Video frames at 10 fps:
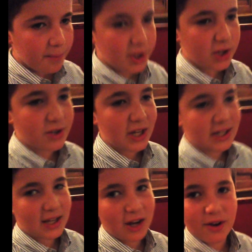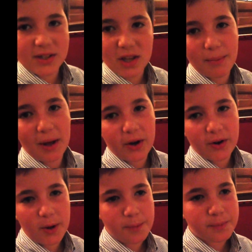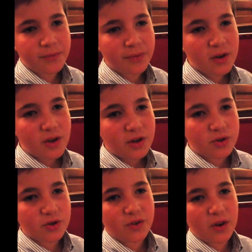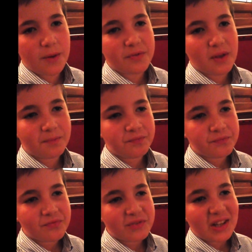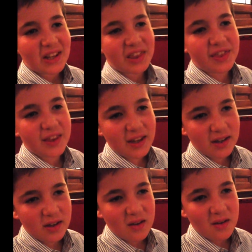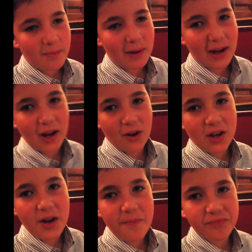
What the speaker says: Then you taste carrots in the background. So it's very thick but airy.